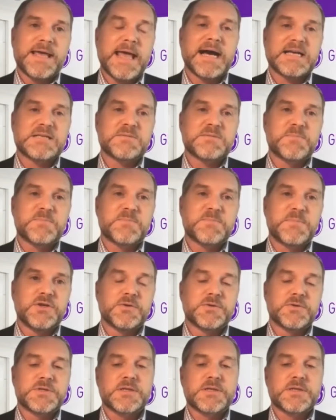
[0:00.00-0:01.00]
AI is
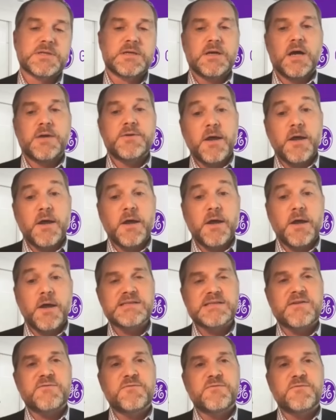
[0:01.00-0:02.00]
being used.
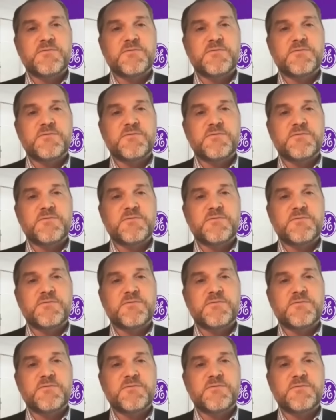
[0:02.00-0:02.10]
Another is a